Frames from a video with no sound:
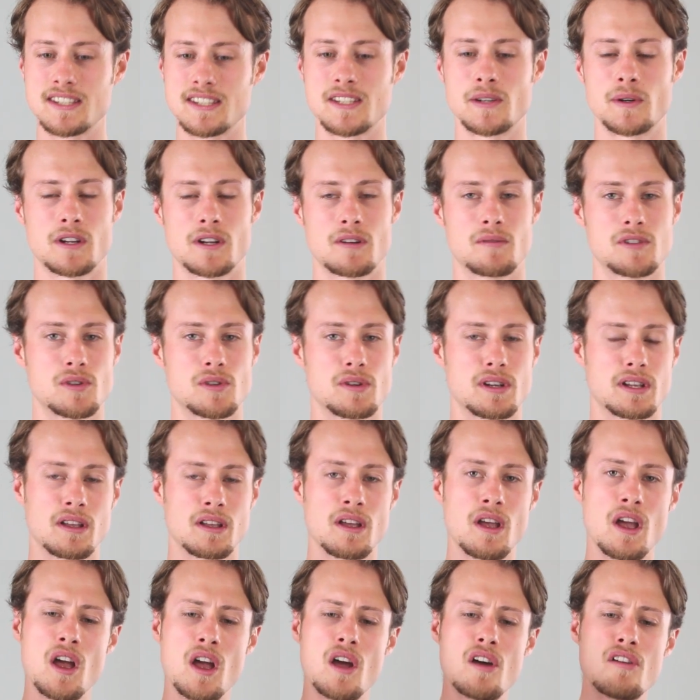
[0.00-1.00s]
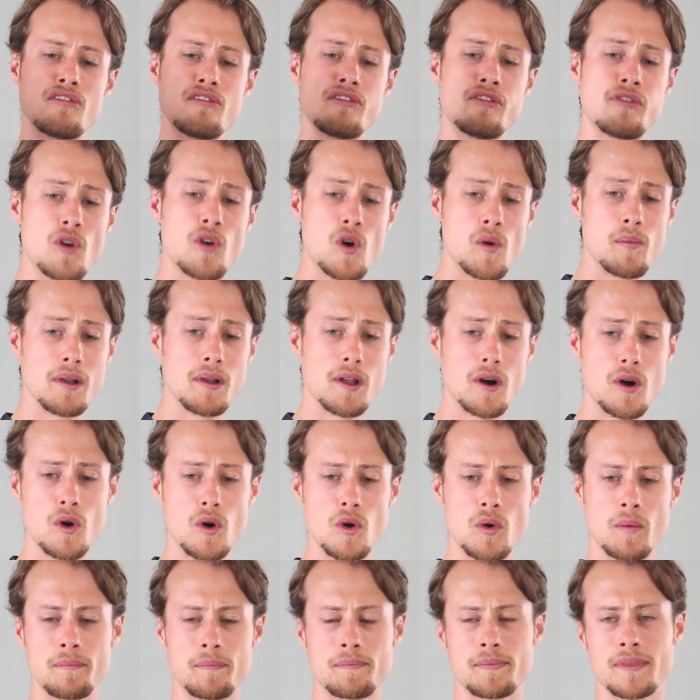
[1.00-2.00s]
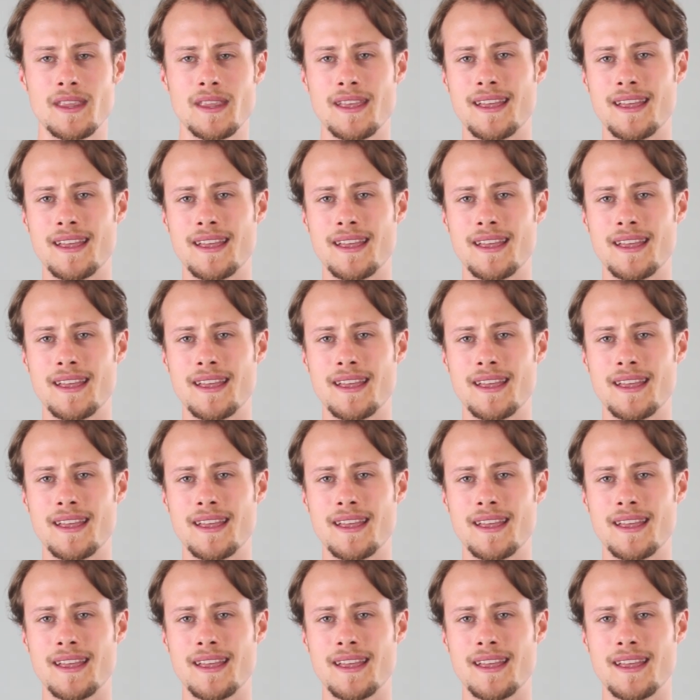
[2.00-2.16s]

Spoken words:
So we're gonna be doing four blow,